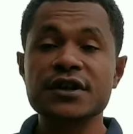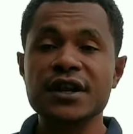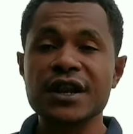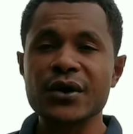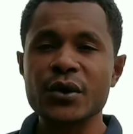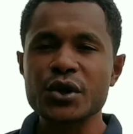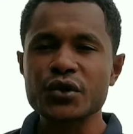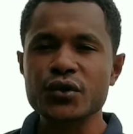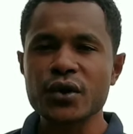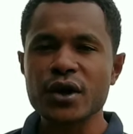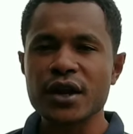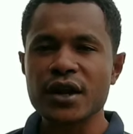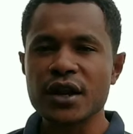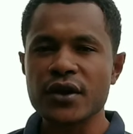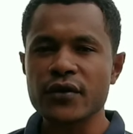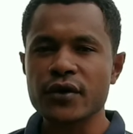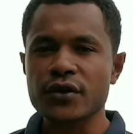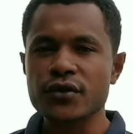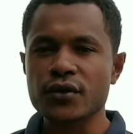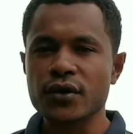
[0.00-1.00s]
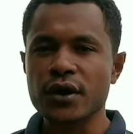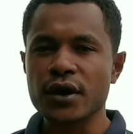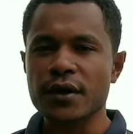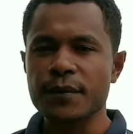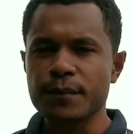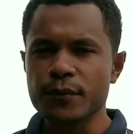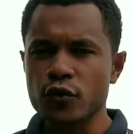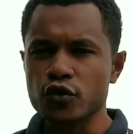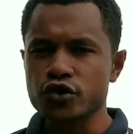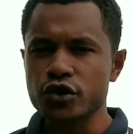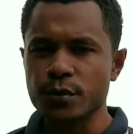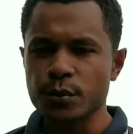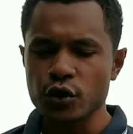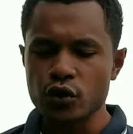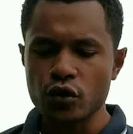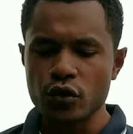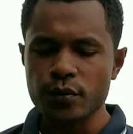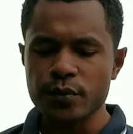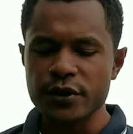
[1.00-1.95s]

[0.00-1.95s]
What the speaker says: 11 to so me talk